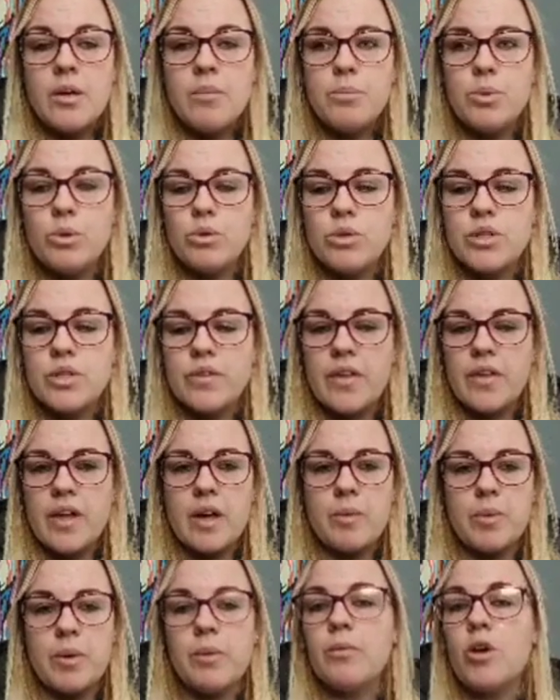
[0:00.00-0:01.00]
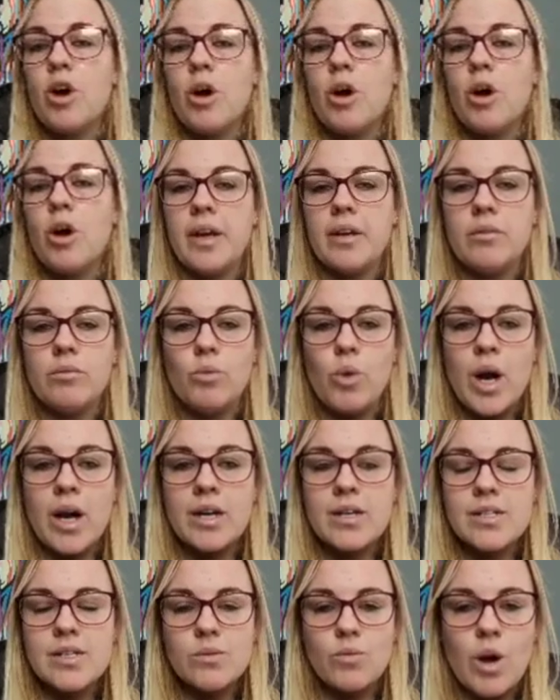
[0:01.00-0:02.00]
but they'll be commenting
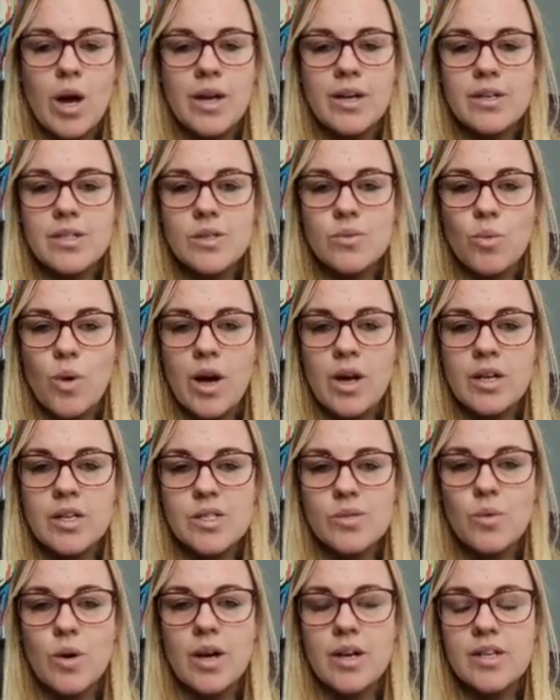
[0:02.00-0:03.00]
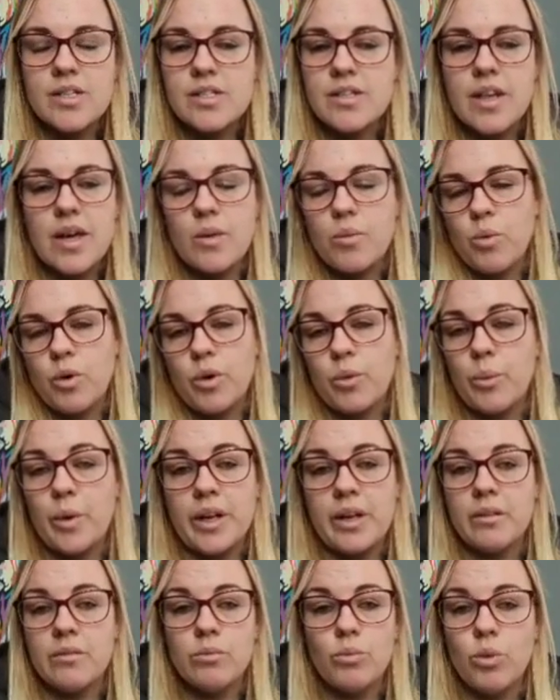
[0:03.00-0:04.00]
wax. They want to
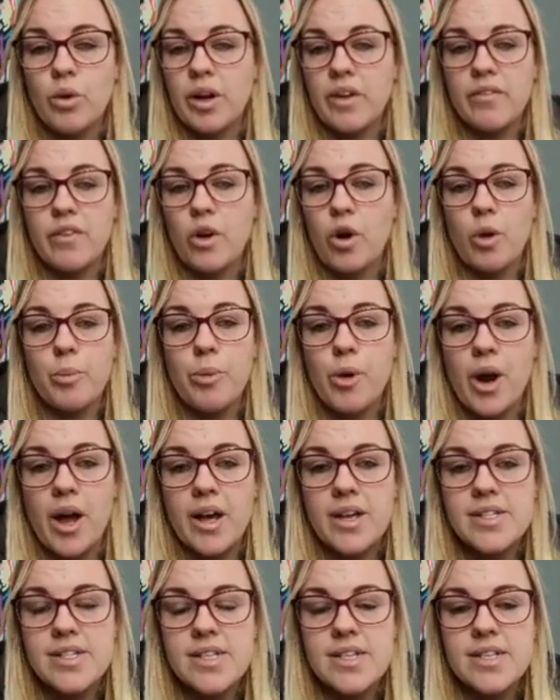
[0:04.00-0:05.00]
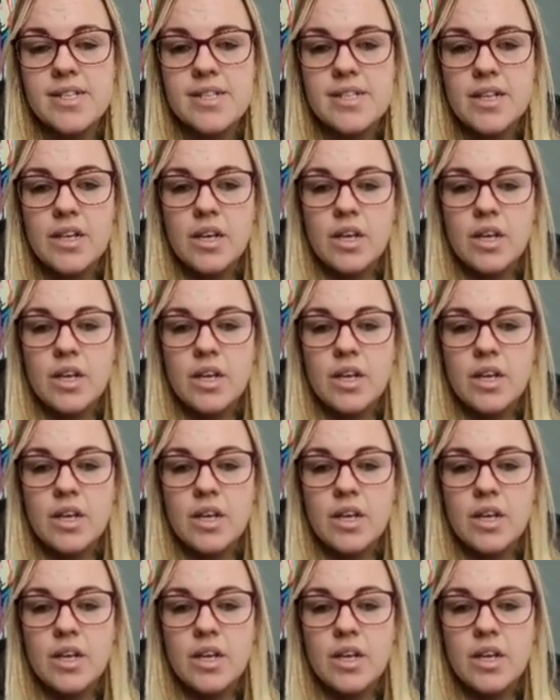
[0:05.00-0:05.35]
win whatever your prize is.